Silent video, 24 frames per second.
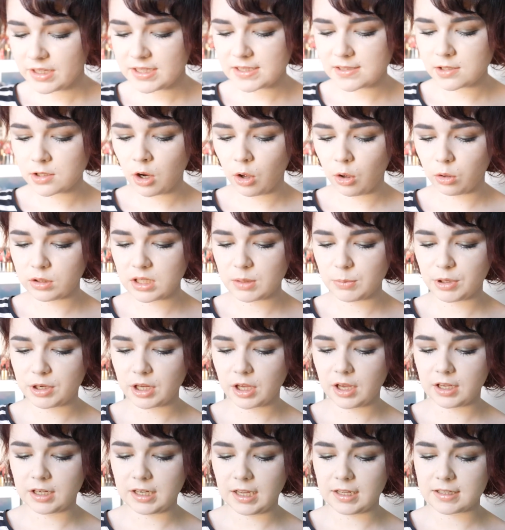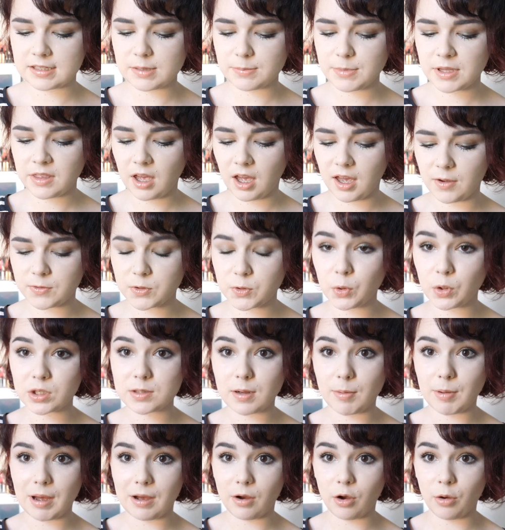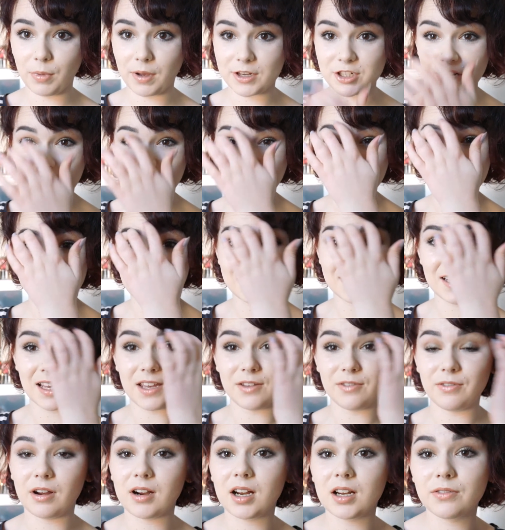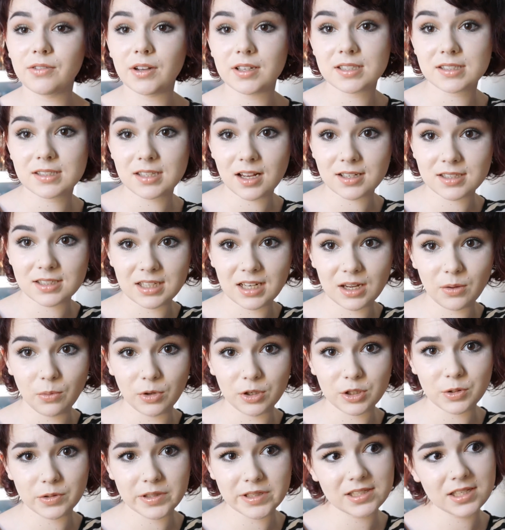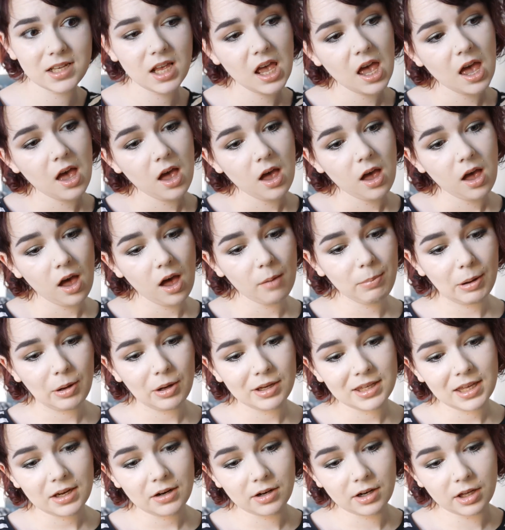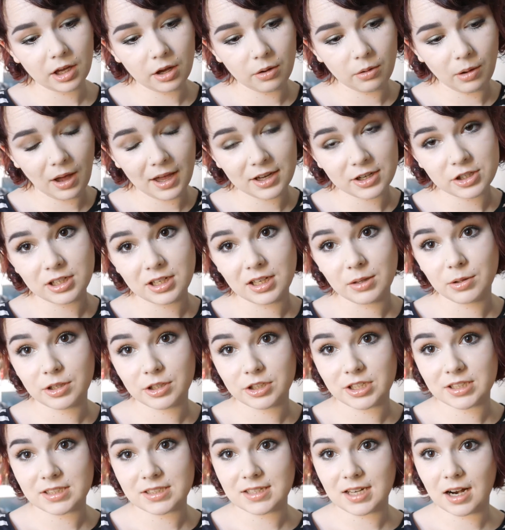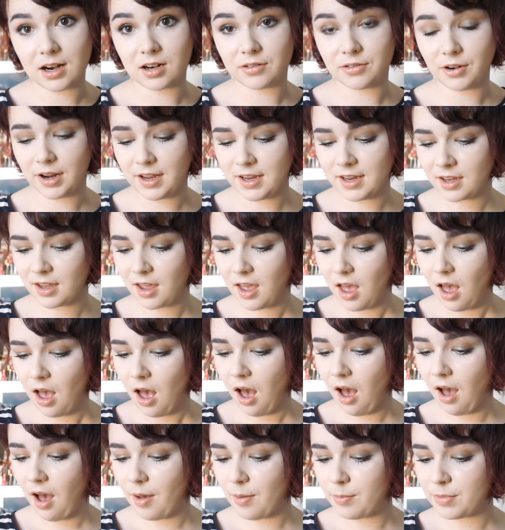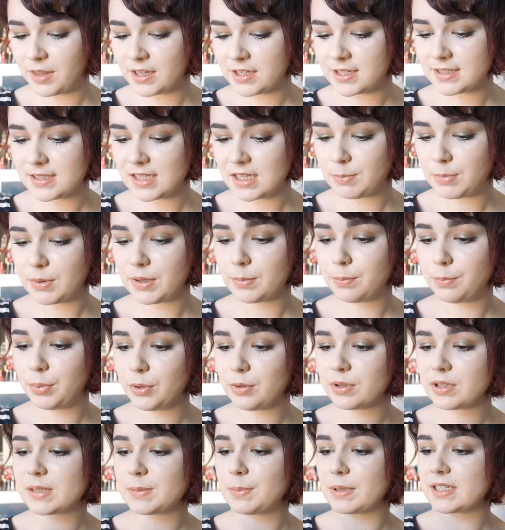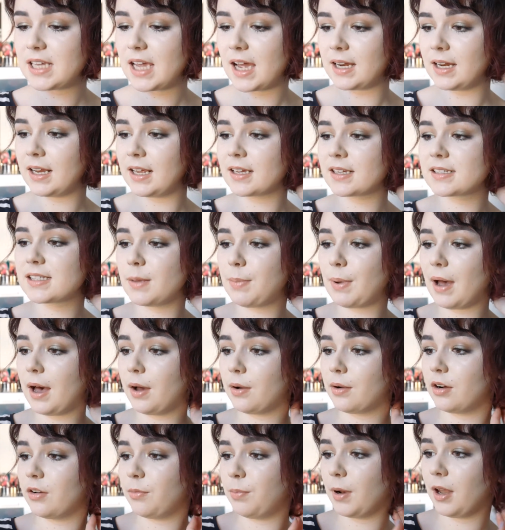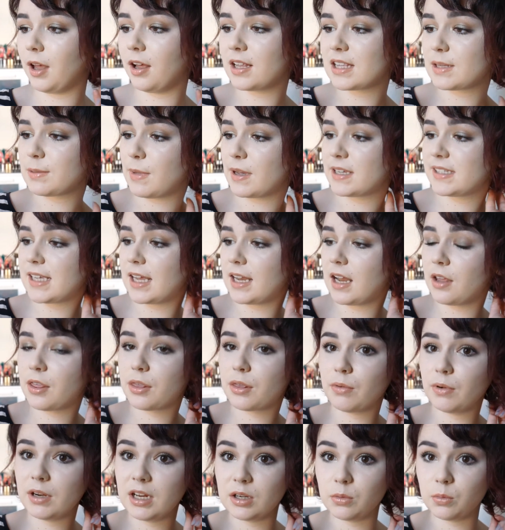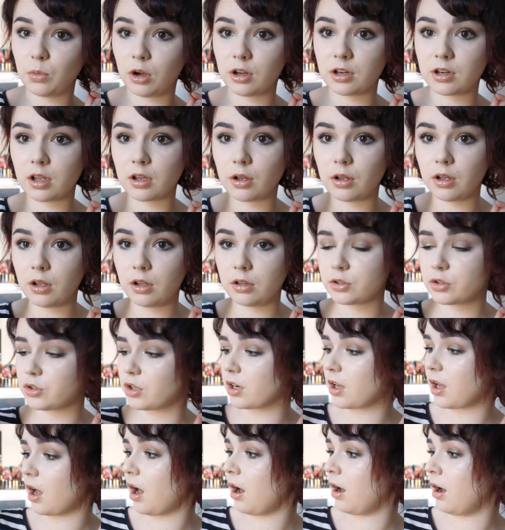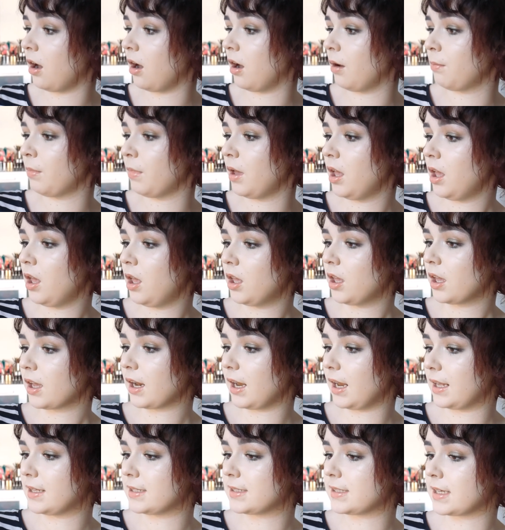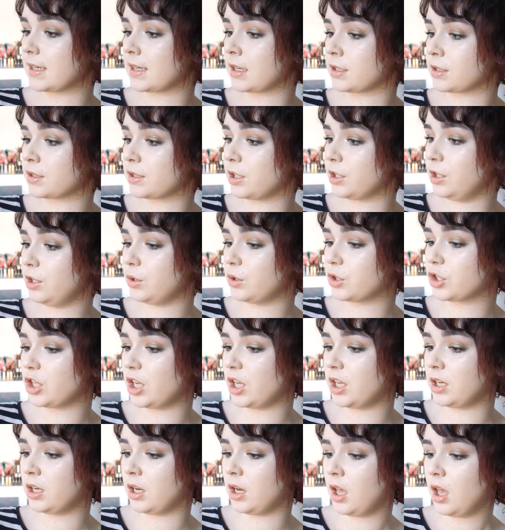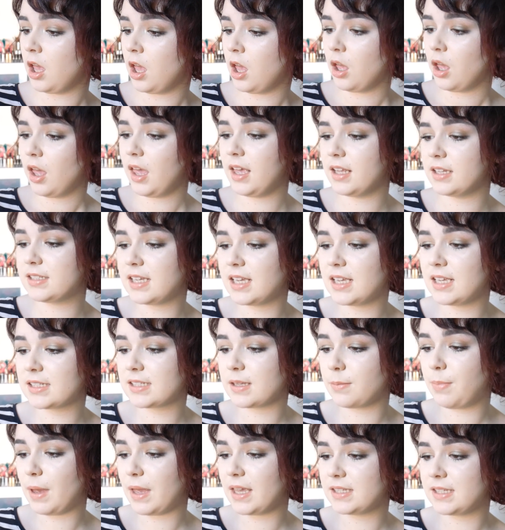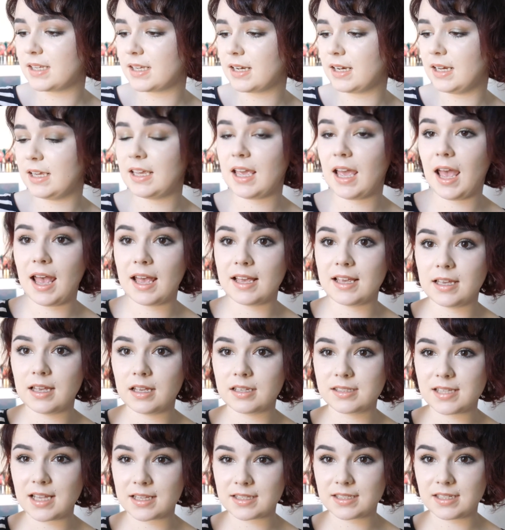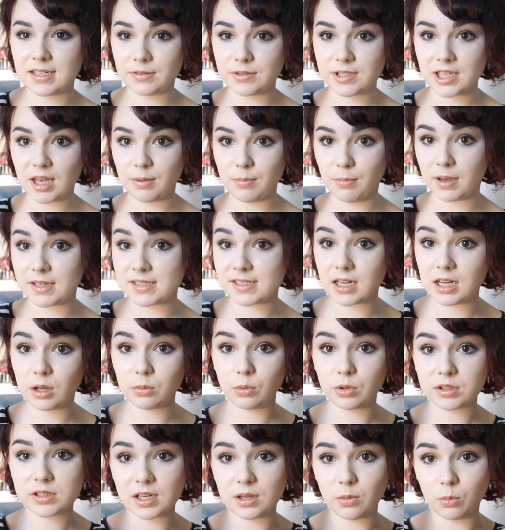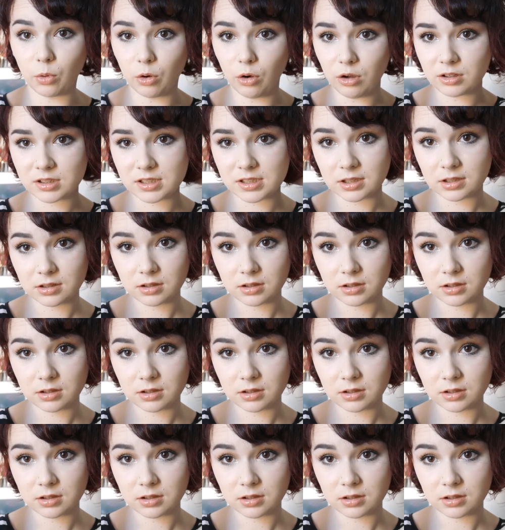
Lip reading: is an oldie but a goodie, and something that I've talked about on my channel since I very first started it, which was about a year ago actually, which is terrifying. This is the Boots Botanics The Power of Plants Micellar 3-in-1 Ultra Calm Cleansing Solution. It is basically a sensitive skin micellar water. What?